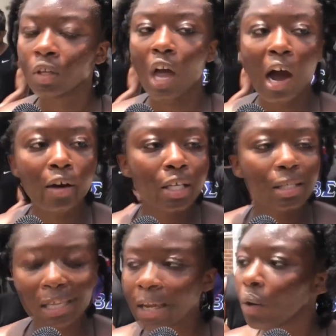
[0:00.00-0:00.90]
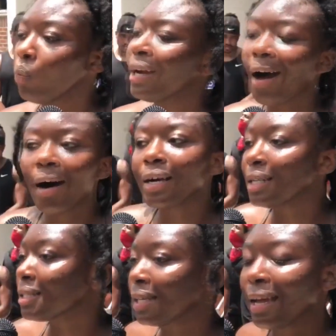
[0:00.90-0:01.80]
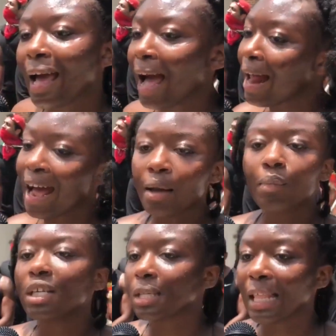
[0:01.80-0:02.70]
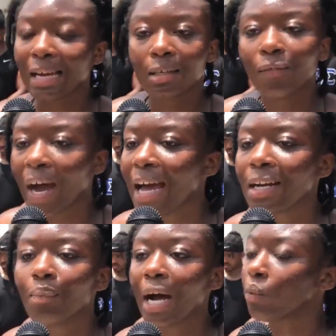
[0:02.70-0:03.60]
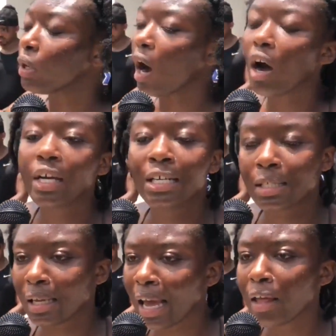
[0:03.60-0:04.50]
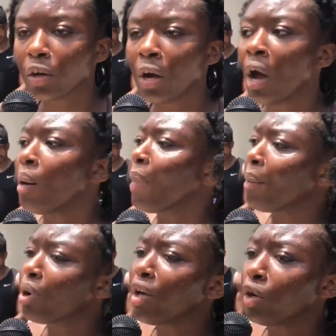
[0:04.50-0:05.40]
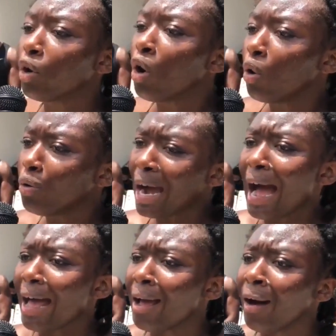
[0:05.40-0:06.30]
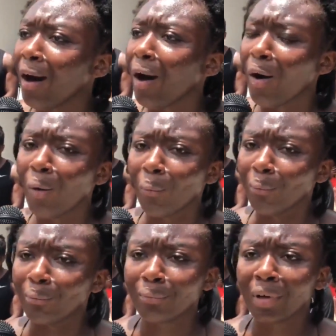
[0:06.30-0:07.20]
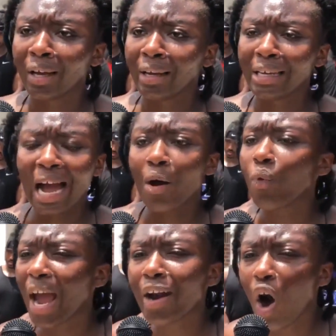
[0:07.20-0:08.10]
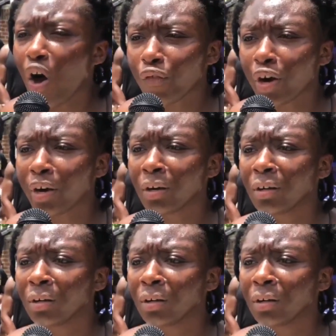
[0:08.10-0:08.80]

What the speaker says: Y'all already seen, we all in this together. I didn't mean to like divide anybody. We all in this together. My brother who got, he got ran over.